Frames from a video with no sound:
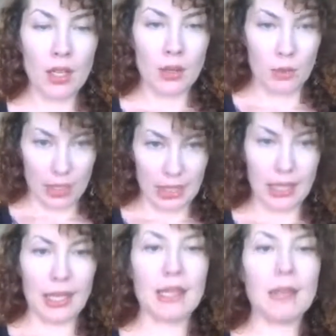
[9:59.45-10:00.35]
We're
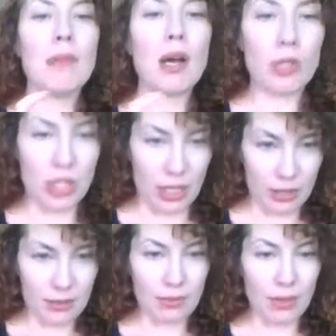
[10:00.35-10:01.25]
in
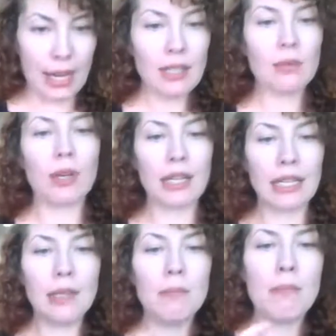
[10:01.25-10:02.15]
motion, right? We're
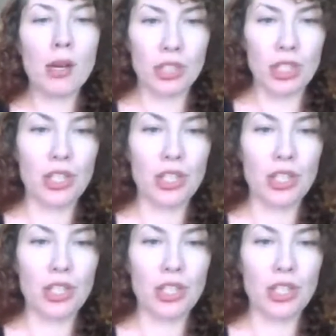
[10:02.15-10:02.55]
emotion.